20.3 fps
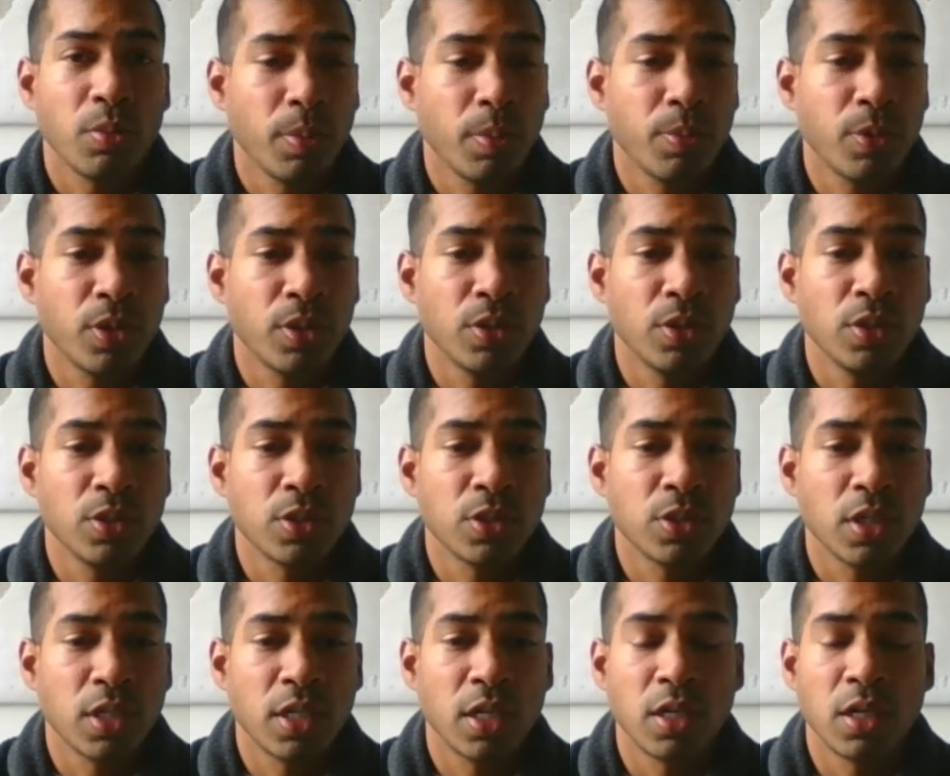printers
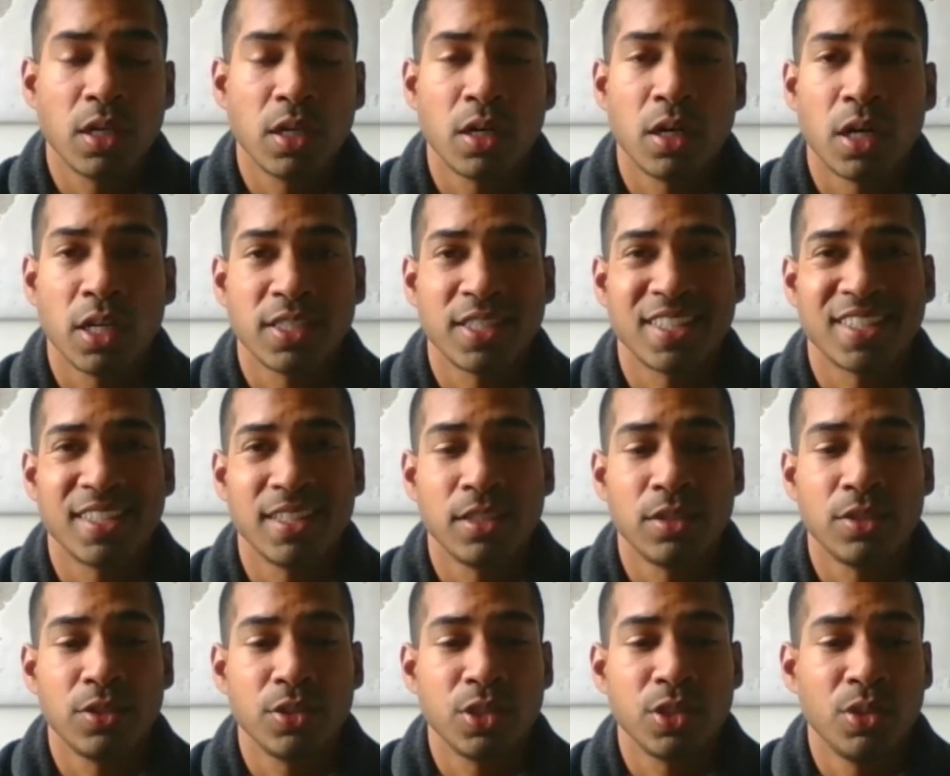can cost as
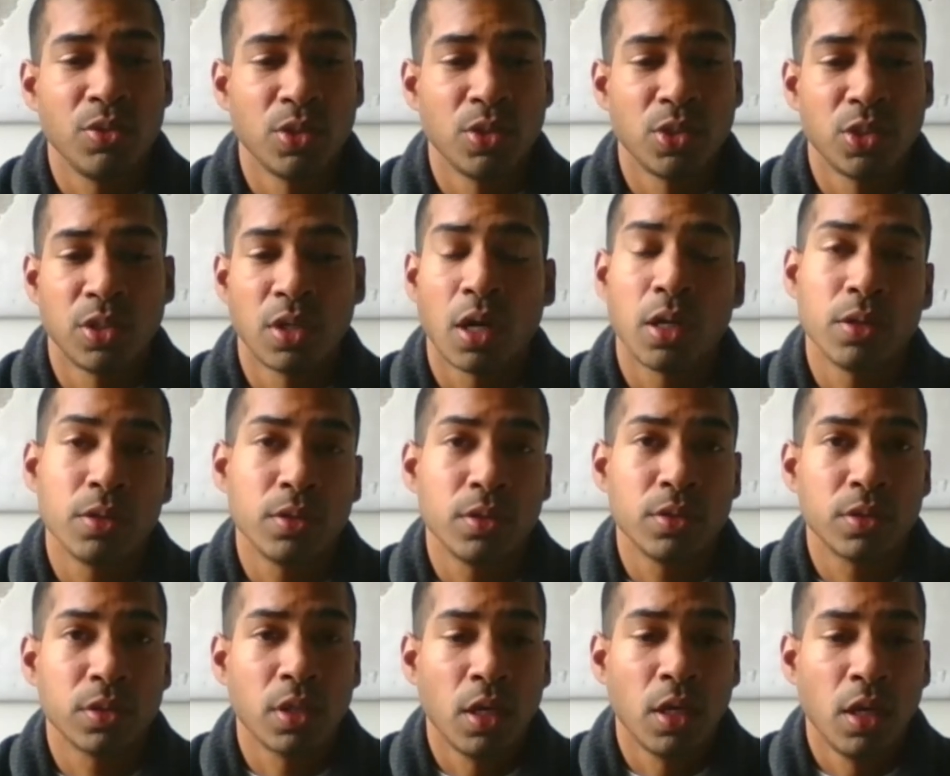little as
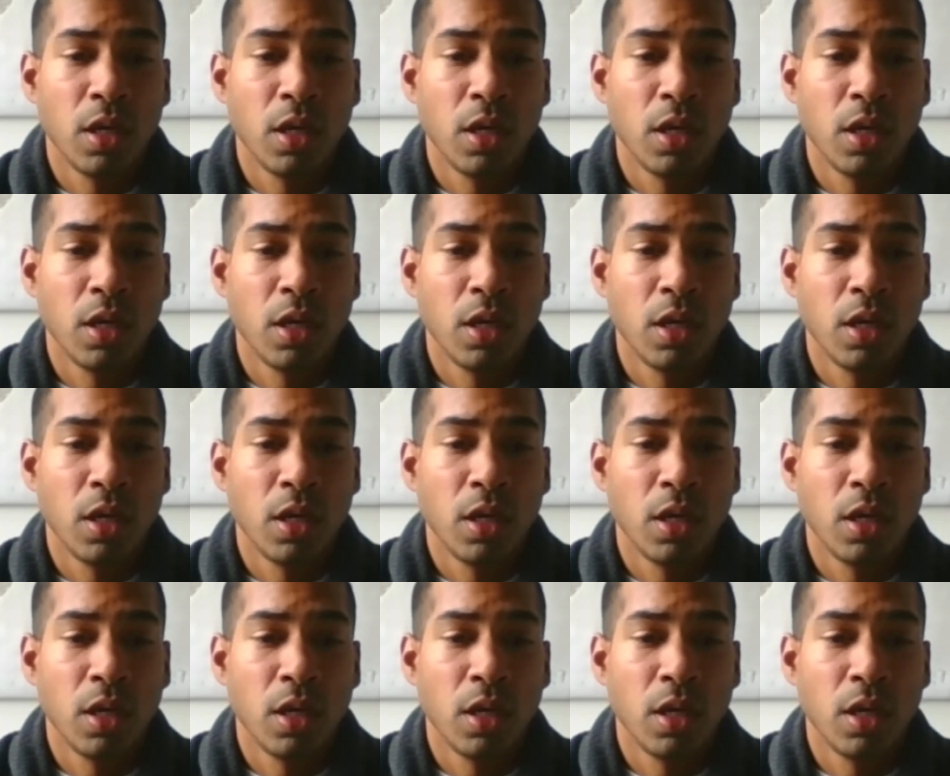$200.